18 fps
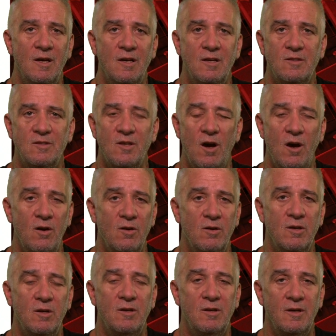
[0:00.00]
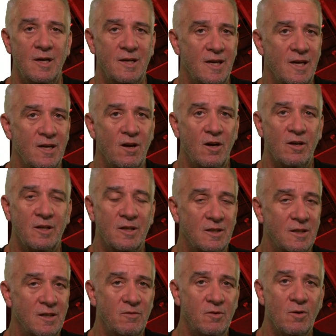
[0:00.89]
So again, I can
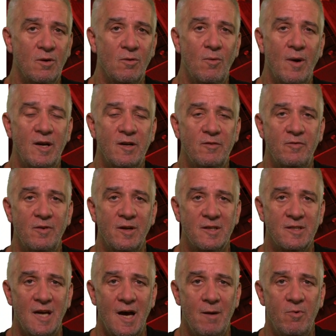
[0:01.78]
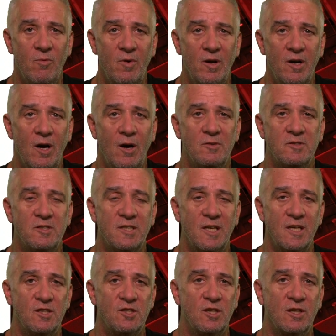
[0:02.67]
give you a wonderful example. When I was
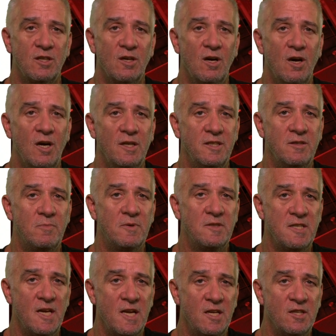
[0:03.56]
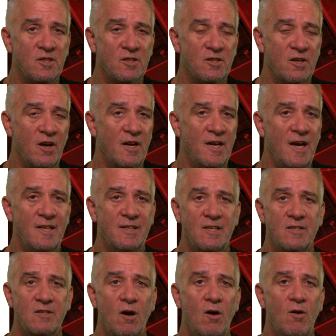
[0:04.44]
teaching, I did percentages, and I had
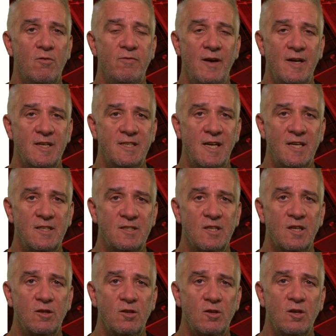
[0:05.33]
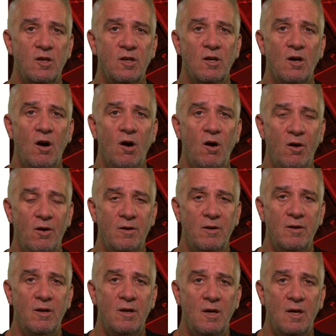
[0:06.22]
this whole fantastic unit on
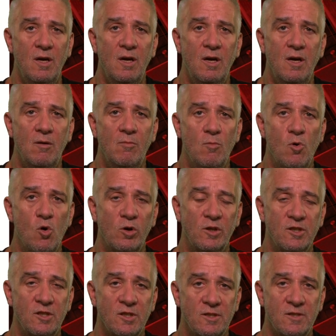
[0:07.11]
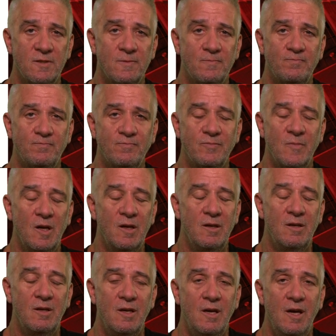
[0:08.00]
mortgages.
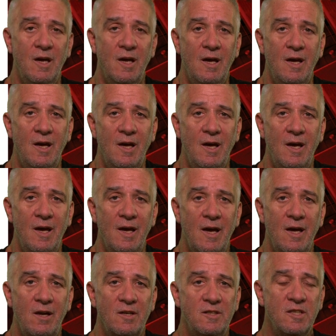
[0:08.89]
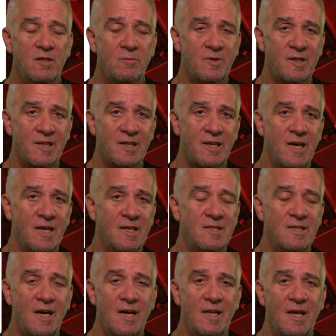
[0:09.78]
And I did it with the
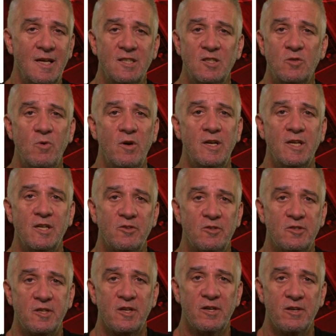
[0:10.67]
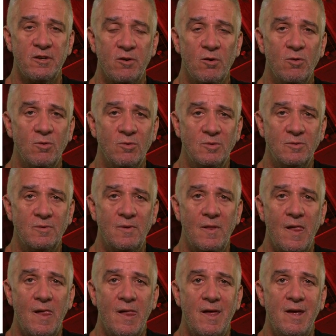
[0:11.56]
kids and they just weren't interested at all.
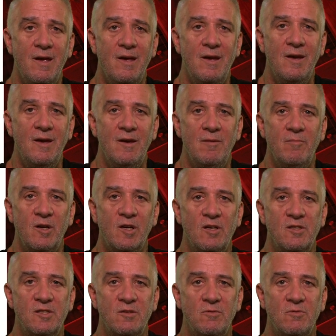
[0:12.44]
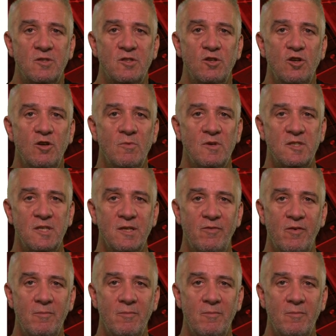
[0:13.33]
Because it was numeracy for